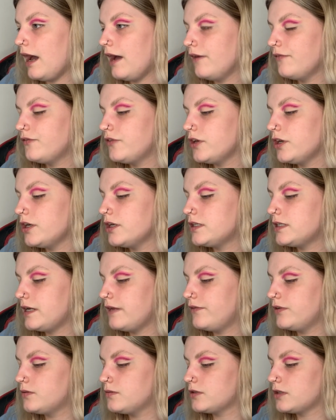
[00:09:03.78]
After
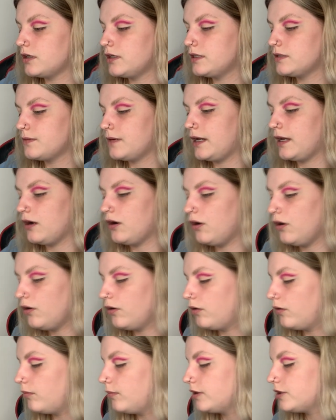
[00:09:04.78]
David was on his way
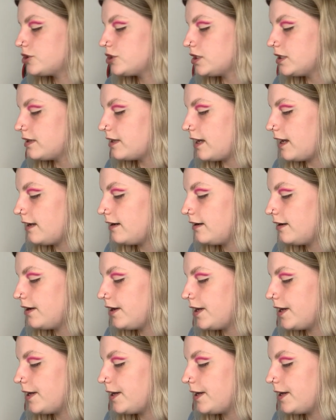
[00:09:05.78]
home, David